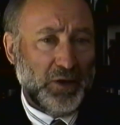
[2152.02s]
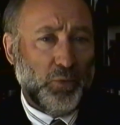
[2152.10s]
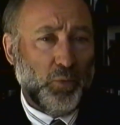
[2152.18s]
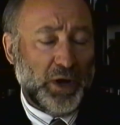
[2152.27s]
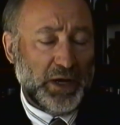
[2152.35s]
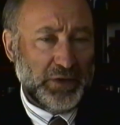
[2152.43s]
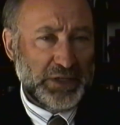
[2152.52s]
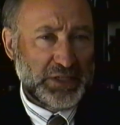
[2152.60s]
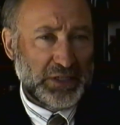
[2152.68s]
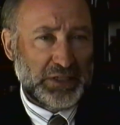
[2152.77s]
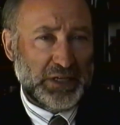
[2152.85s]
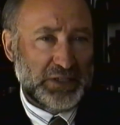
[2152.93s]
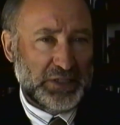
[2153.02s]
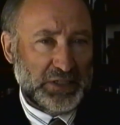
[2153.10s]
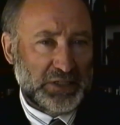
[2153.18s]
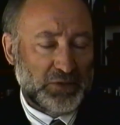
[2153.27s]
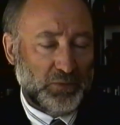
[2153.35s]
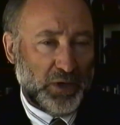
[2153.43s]
One of his
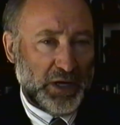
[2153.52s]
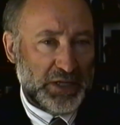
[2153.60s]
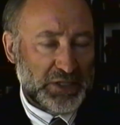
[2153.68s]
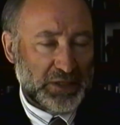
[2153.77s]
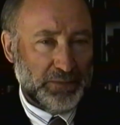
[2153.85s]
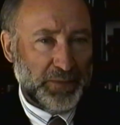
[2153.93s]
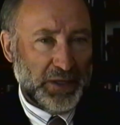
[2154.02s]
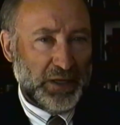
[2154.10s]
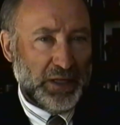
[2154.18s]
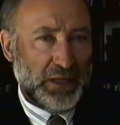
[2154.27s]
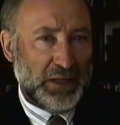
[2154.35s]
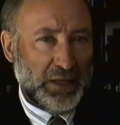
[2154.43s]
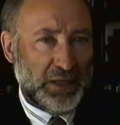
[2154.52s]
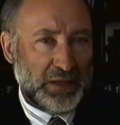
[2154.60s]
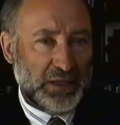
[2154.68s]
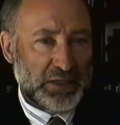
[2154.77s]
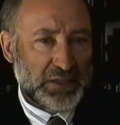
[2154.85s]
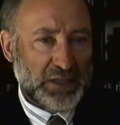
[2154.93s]
suggestions was that
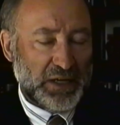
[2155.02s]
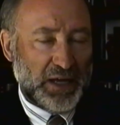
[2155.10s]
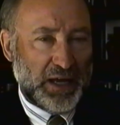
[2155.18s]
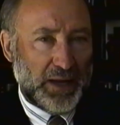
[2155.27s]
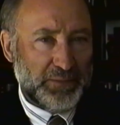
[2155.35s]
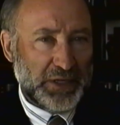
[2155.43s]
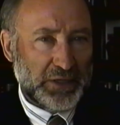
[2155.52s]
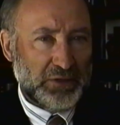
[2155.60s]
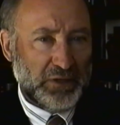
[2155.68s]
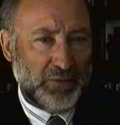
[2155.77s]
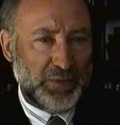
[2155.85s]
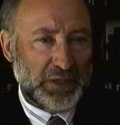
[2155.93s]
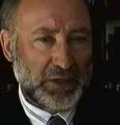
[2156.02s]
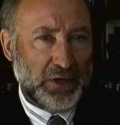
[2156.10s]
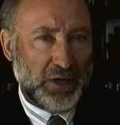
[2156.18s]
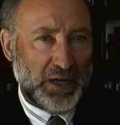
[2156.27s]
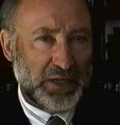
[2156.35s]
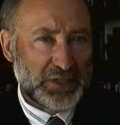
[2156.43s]
this object could have been
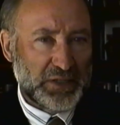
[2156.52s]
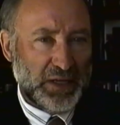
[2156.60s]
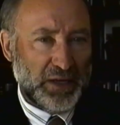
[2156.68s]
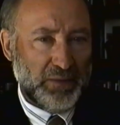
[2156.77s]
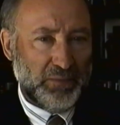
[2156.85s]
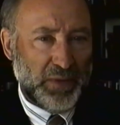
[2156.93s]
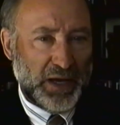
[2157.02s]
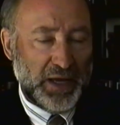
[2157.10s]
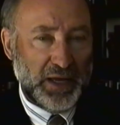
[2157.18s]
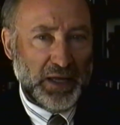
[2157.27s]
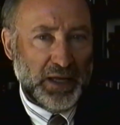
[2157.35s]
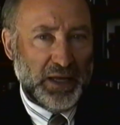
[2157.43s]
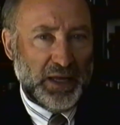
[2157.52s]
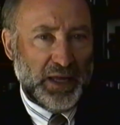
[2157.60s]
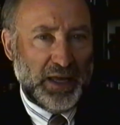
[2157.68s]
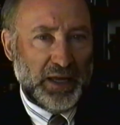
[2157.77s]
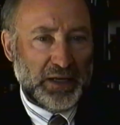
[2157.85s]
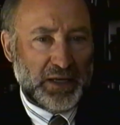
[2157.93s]
caused by
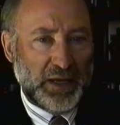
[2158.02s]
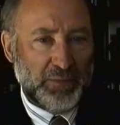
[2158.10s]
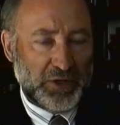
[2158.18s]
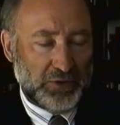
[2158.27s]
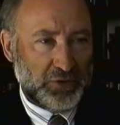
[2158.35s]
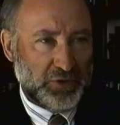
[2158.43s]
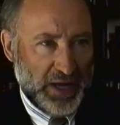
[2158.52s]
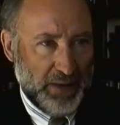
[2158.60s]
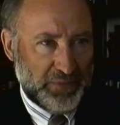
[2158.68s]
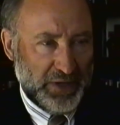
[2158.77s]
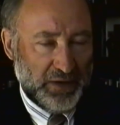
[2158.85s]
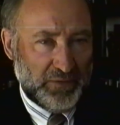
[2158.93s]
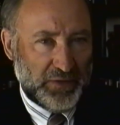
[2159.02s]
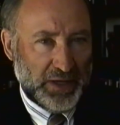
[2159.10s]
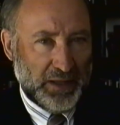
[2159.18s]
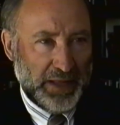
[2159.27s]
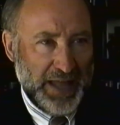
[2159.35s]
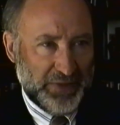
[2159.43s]
a chemical drop that
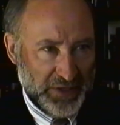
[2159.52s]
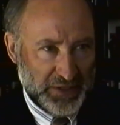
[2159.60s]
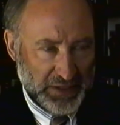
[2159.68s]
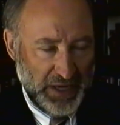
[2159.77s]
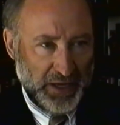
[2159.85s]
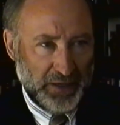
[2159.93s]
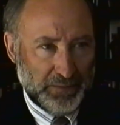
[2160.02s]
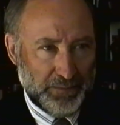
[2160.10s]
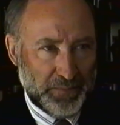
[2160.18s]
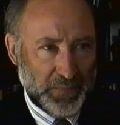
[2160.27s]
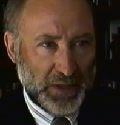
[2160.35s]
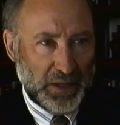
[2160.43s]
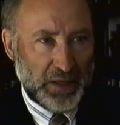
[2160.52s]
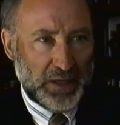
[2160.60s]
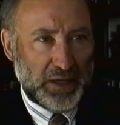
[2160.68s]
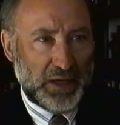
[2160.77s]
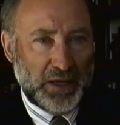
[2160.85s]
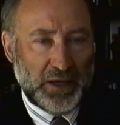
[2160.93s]
fell at this site,
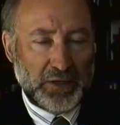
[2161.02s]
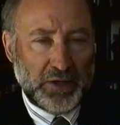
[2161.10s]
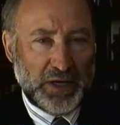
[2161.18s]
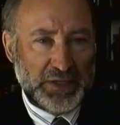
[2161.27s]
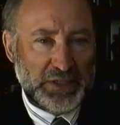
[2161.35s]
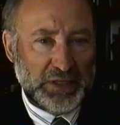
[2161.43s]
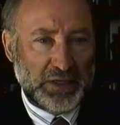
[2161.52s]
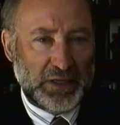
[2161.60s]
causing